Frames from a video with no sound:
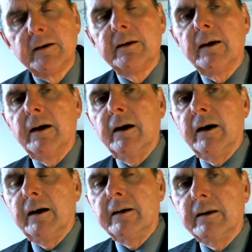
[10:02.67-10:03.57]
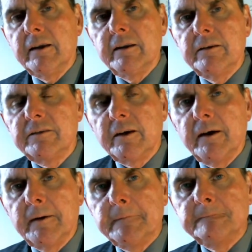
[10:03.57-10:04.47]
is
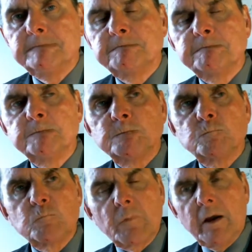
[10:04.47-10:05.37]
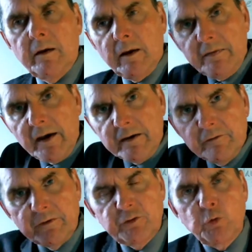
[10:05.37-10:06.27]
that of
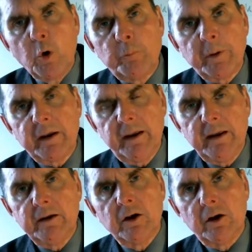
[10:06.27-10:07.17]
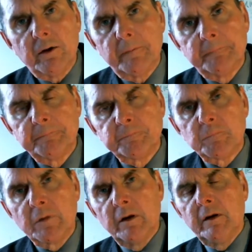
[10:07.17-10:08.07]
a swooping eagle.
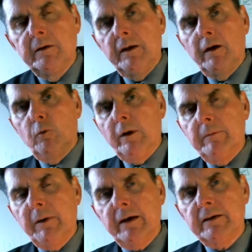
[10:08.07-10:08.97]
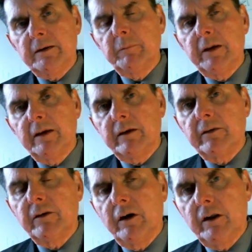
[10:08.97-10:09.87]
Now, way back at the beginning of
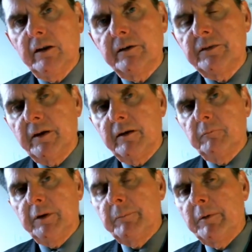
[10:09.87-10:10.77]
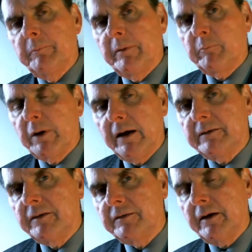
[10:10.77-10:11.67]
the Holocene, people
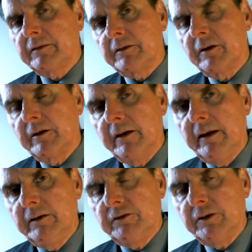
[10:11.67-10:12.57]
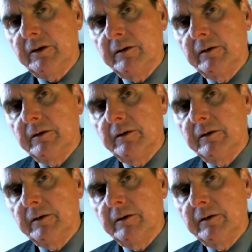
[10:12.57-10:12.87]
practiced excarnation.